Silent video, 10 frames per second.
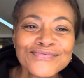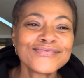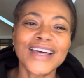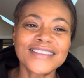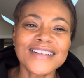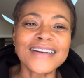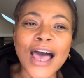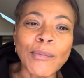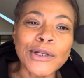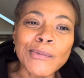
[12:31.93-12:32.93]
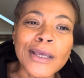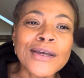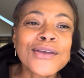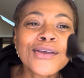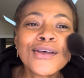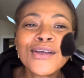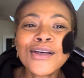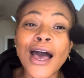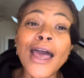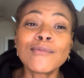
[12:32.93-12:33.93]
That didn't happen to me.
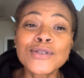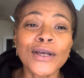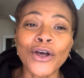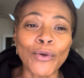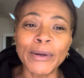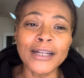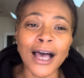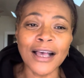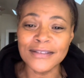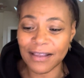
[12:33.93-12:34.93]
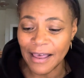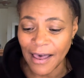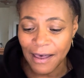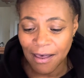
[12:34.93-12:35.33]
I am single, but not because of that.